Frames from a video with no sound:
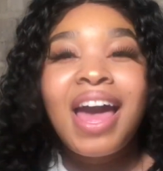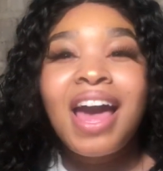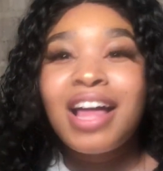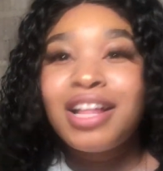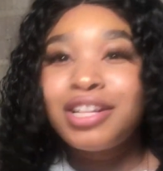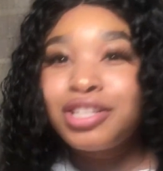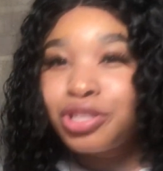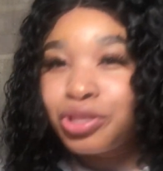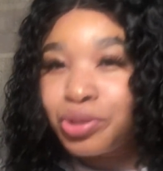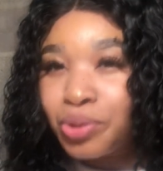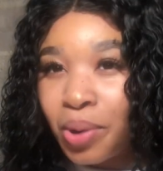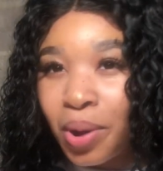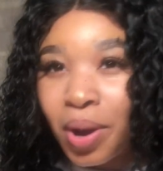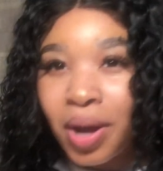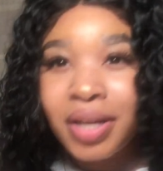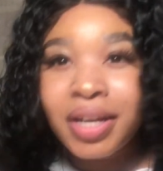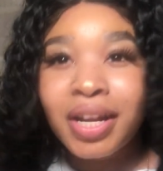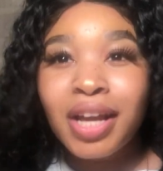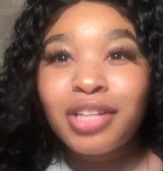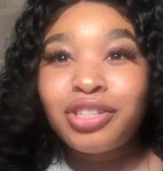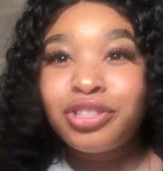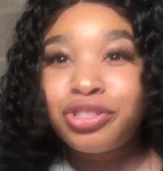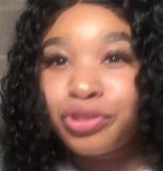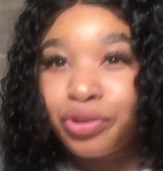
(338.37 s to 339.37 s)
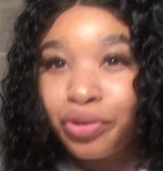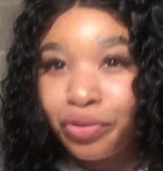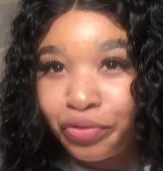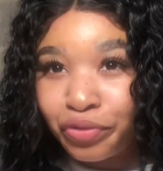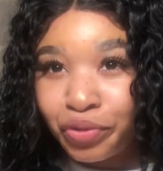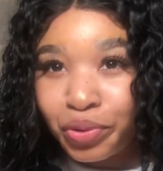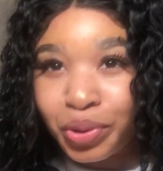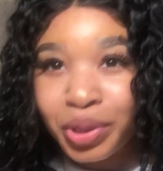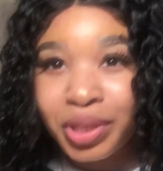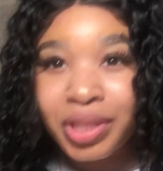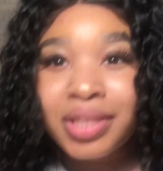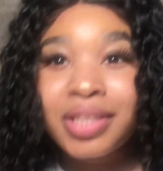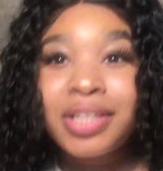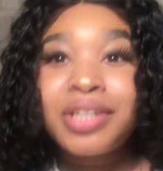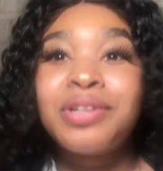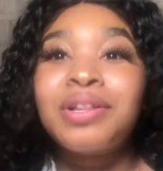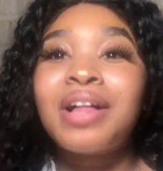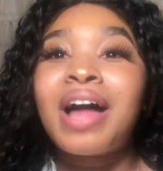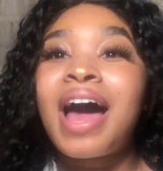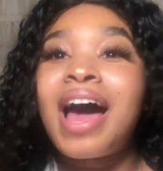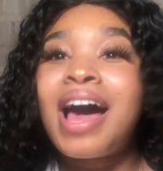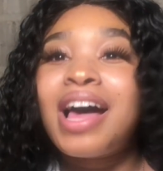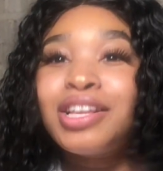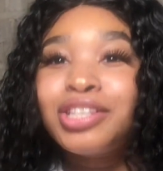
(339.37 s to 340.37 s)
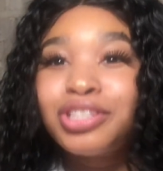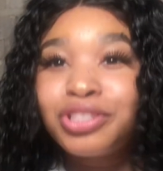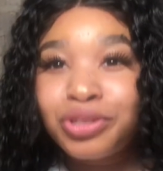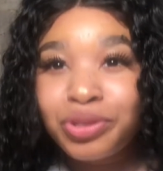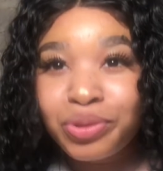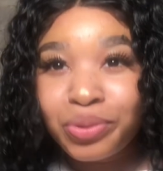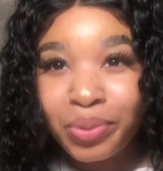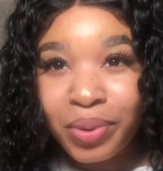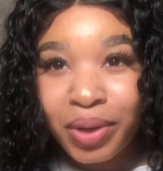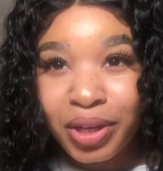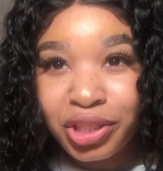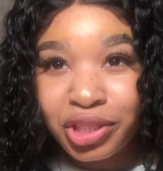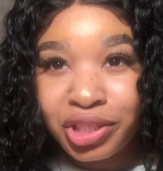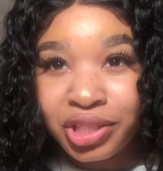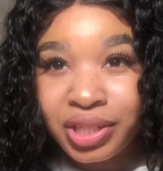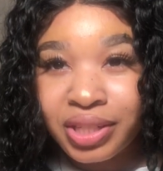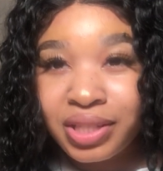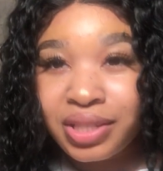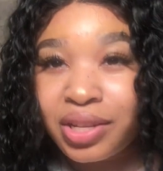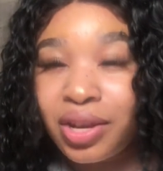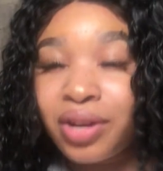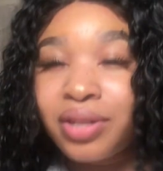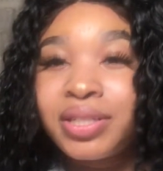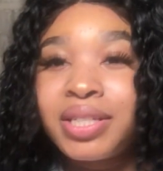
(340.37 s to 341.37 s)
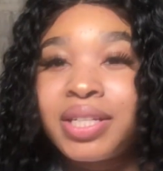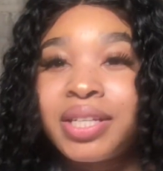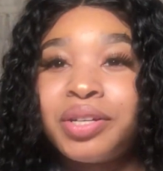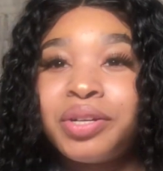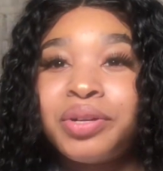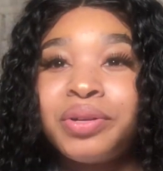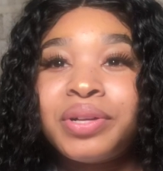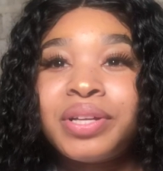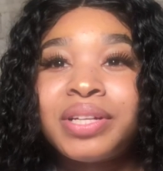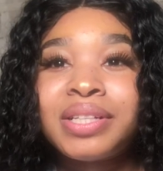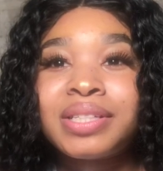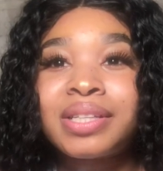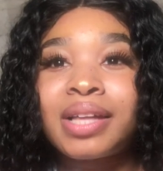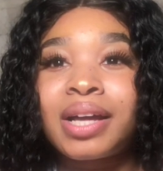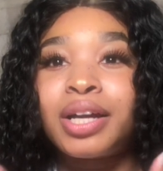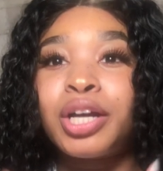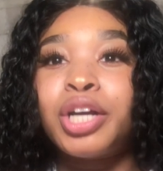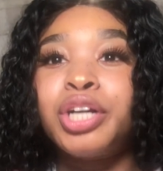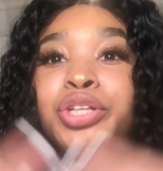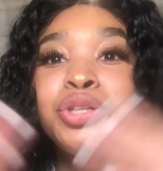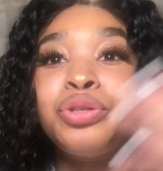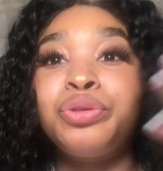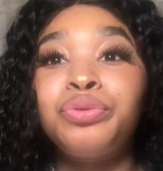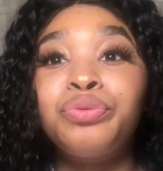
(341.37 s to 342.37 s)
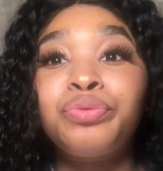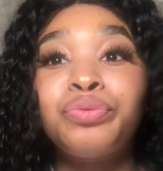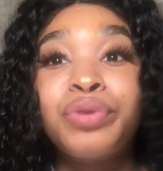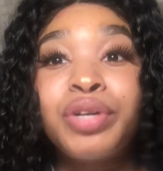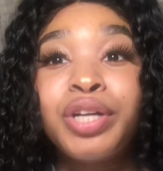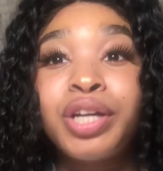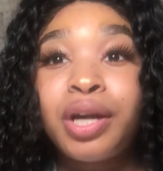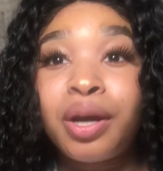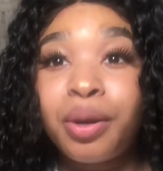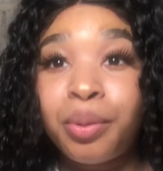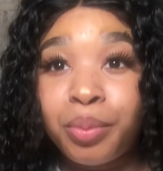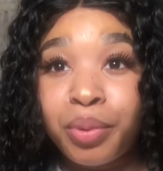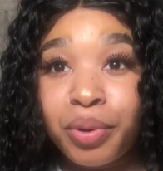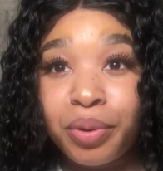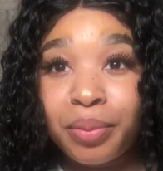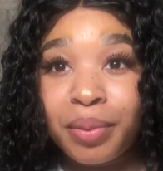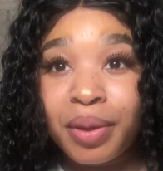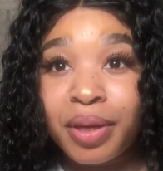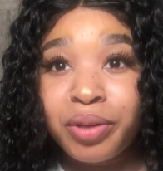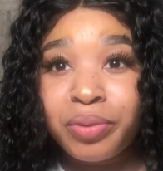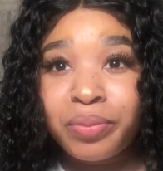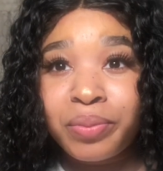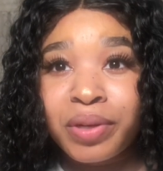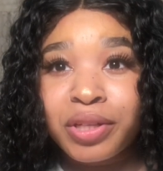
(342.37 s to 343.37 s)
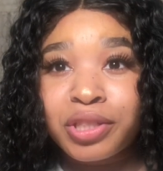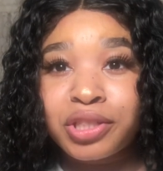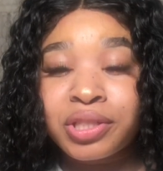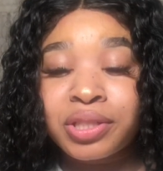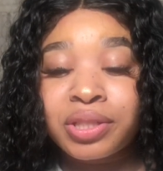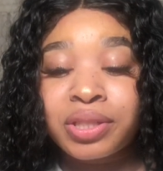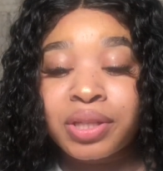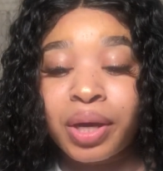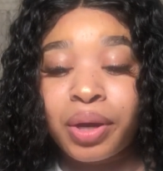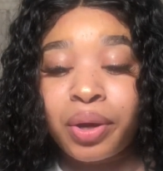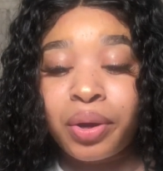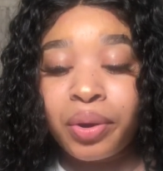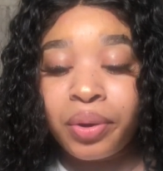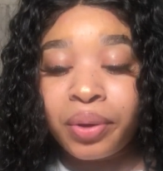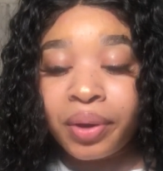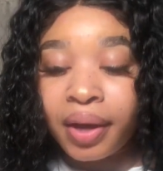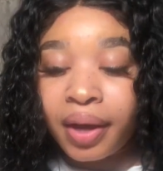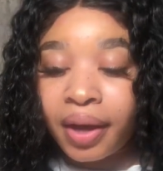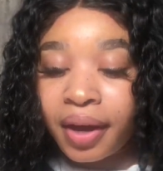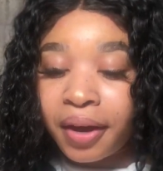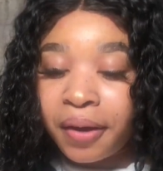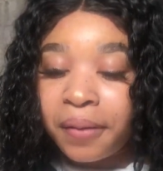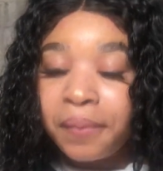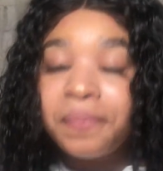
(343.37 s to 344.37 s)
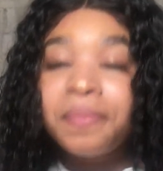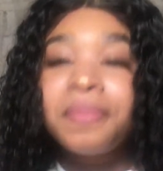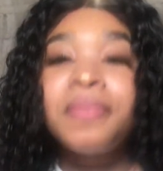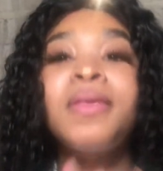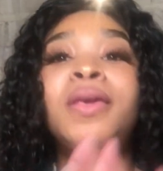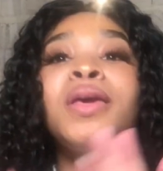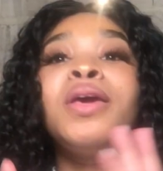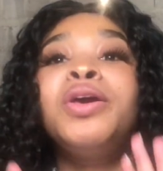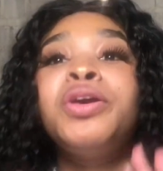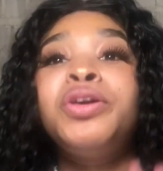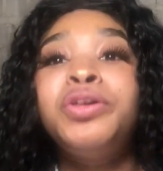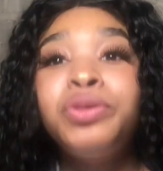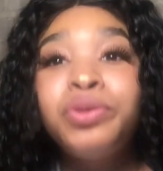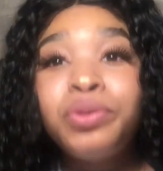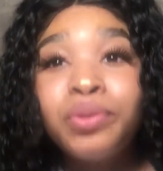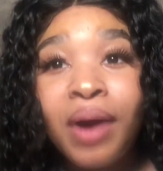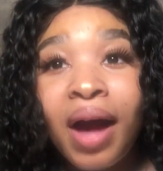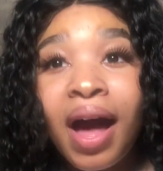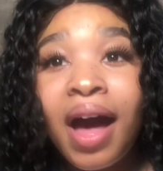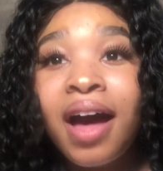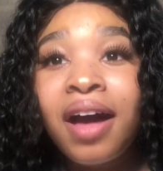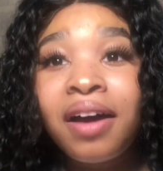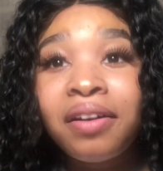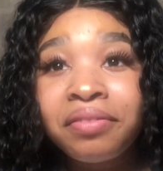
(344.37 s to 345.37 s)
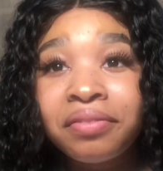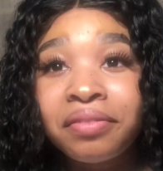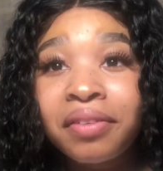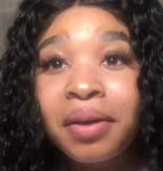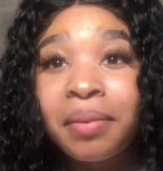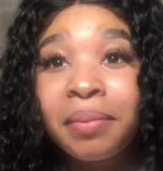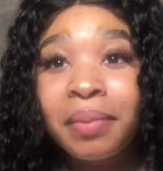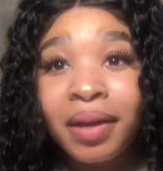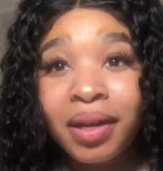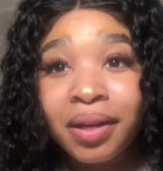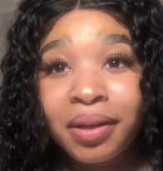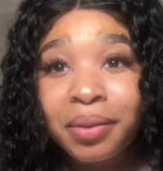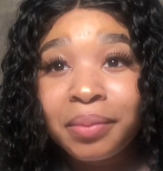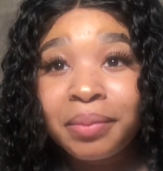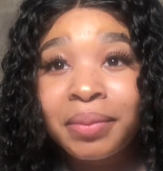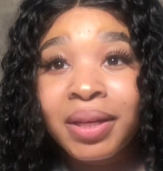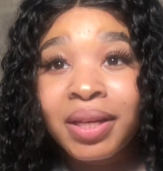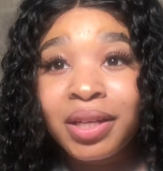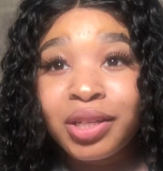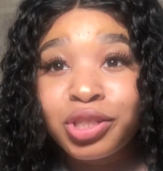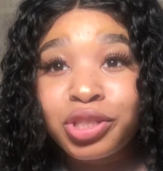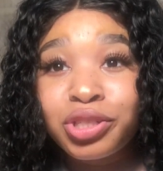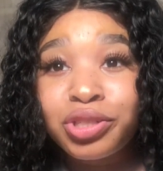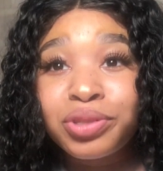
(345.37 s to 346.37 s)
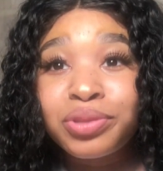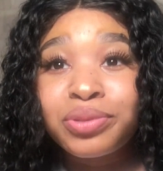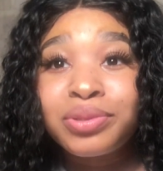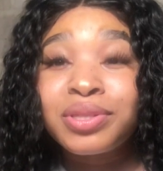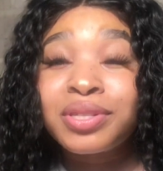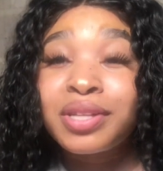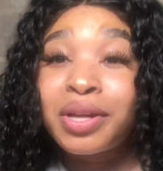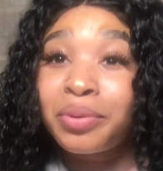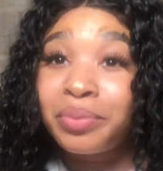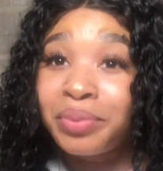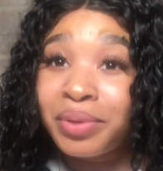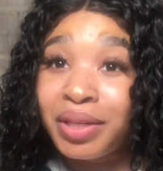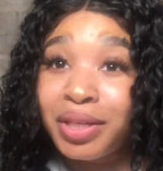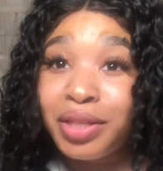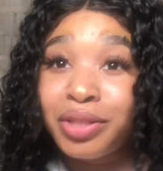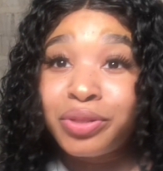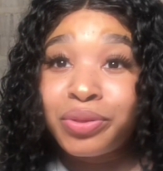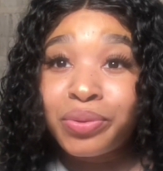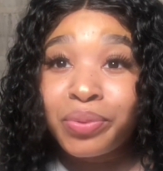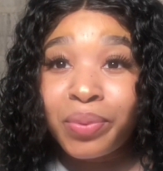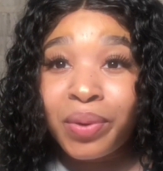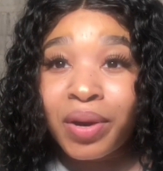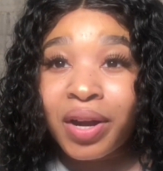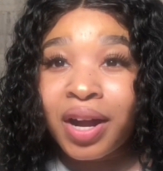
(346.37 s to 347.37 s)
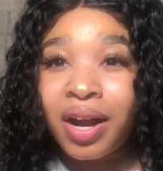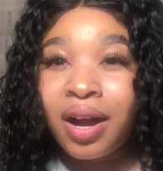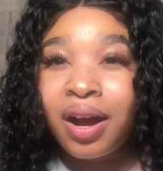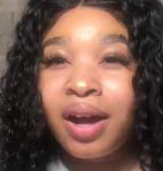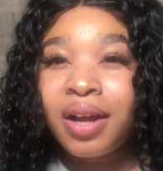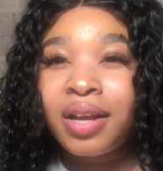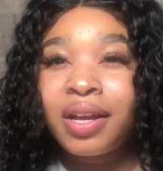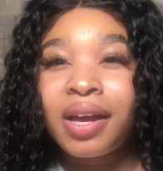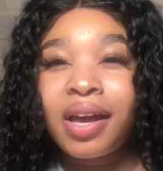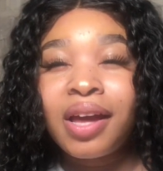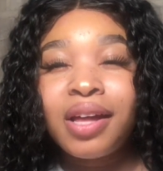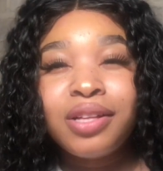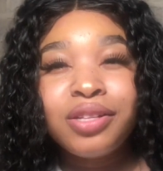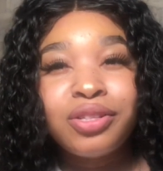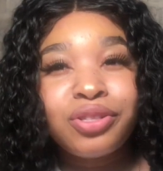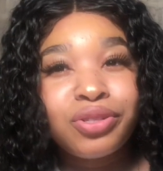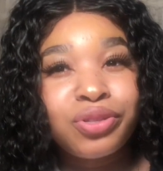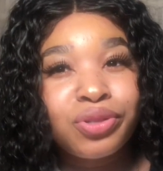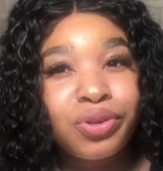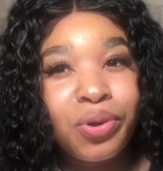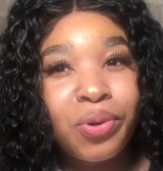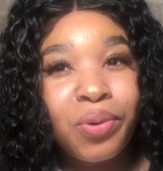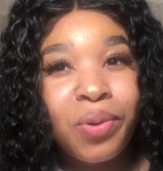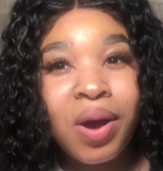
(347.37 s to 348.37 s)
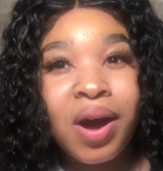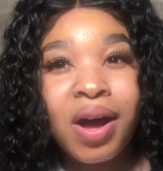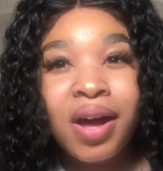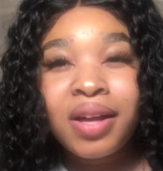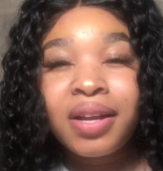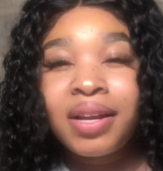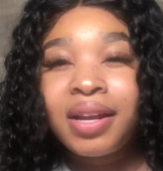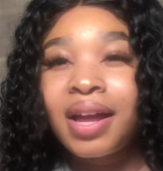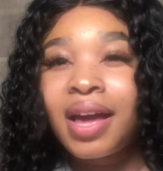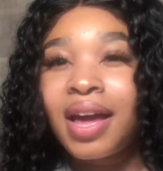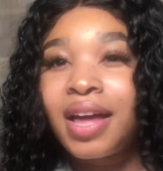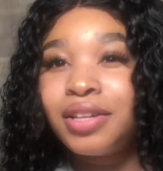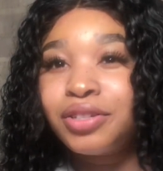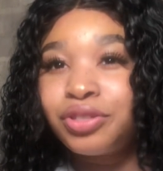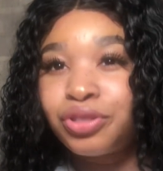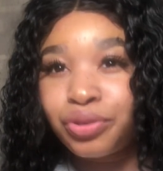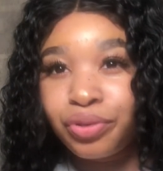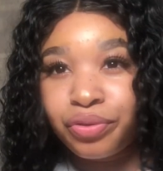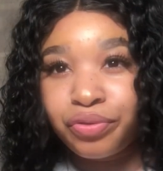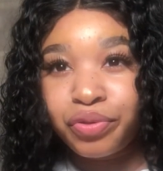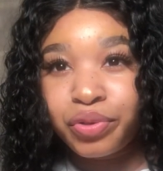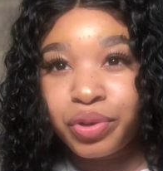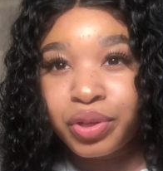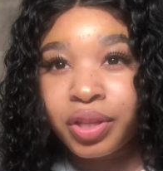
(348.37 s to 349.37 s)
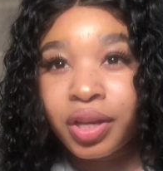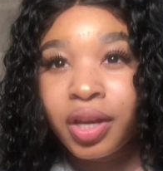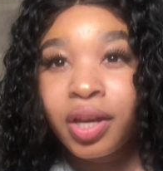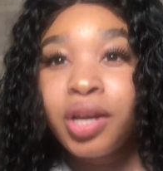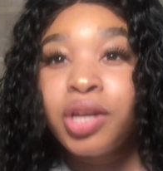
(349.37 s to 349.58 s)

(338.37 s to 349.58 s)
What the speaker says: And so on and so forth. They'll ask you questions until it's like a eureka moment where it's just like, okay, you have abandonment issues that we need to work on, and so on and so forth.